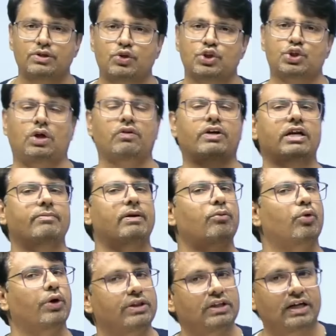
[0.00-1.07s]
time it took you to
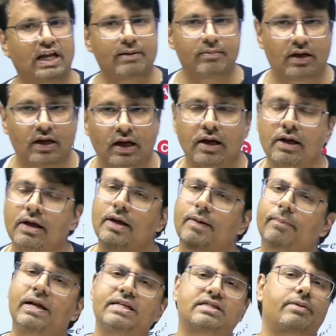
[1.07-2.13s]
solve this question.
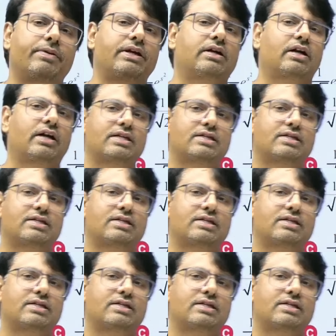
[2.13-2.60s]
Please do